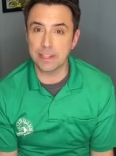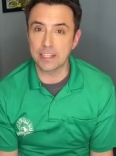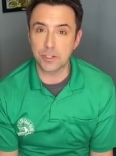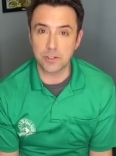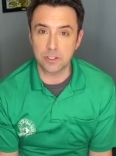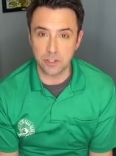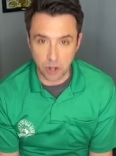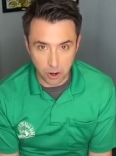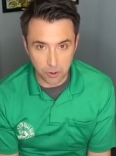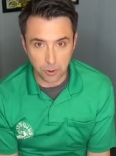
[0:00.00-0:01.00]
the answer is
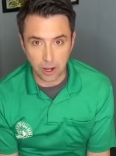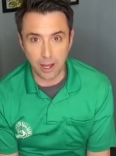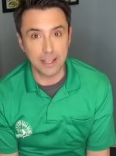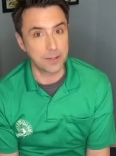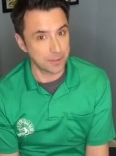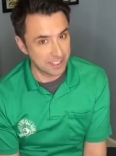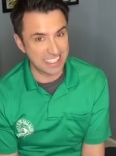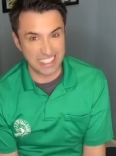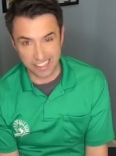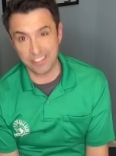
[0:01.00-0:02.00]
no, uh, he was
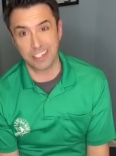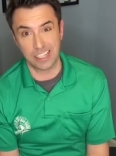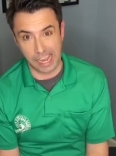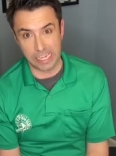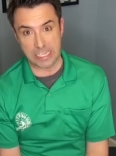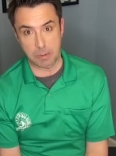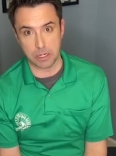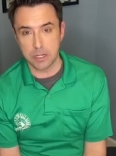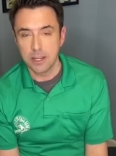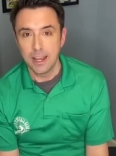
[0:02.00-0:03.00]
significantly
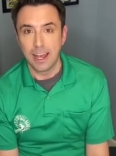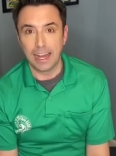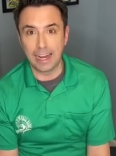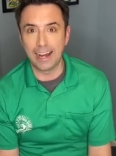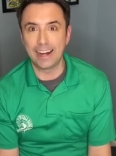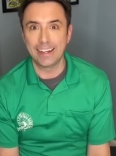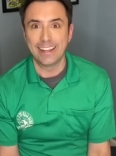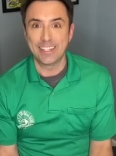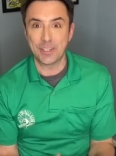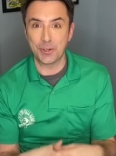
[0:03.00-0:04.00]
handsomer. Uh,
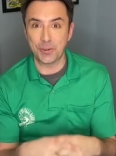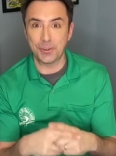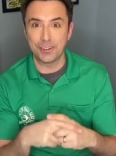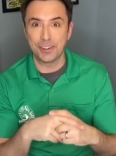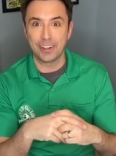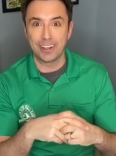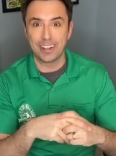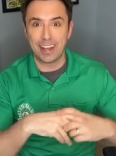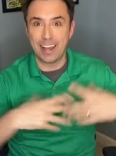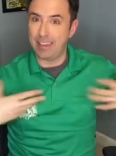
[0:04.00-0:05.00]
so
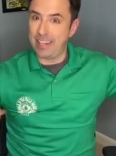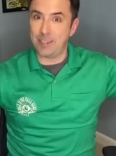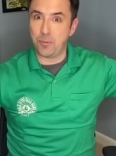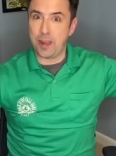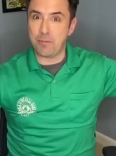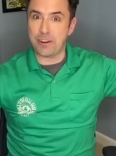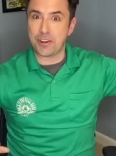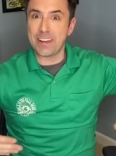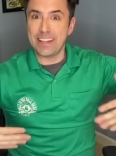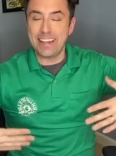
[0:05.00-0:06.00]
this is why I'm wearing
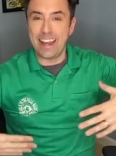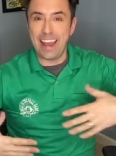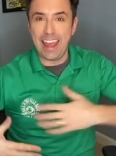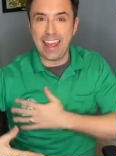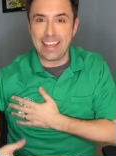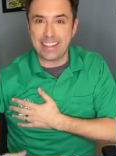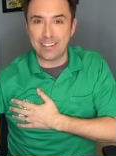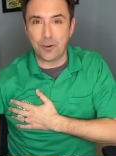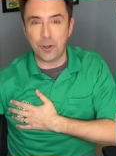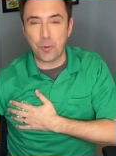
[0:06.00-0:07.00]
green, and
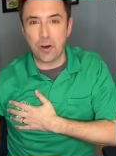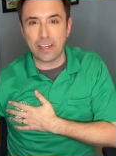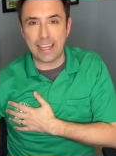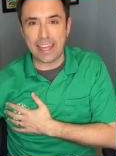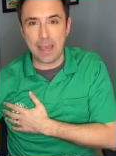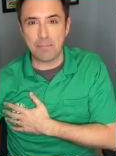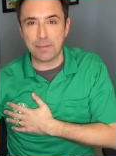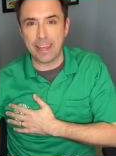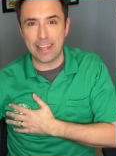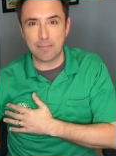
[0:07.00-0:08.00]
the Hole in the Wall Gang camp
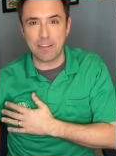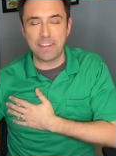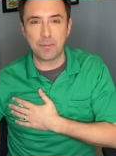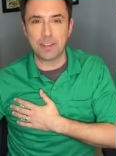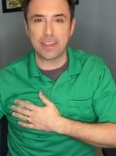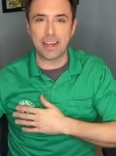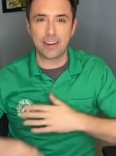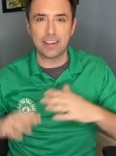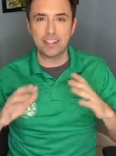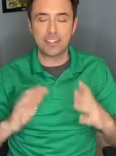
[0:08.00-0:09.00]
and my family
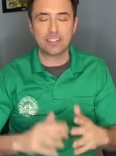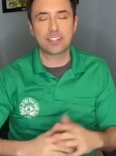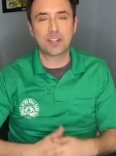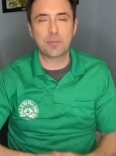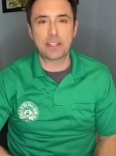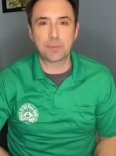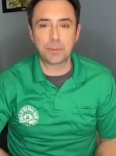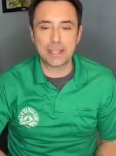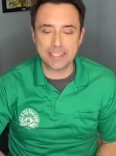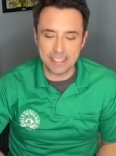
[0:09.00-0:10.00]
there is just such an amazing
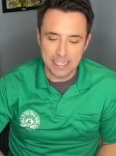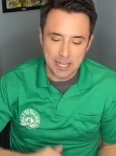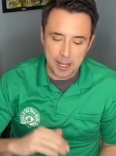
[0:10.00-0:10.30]
place.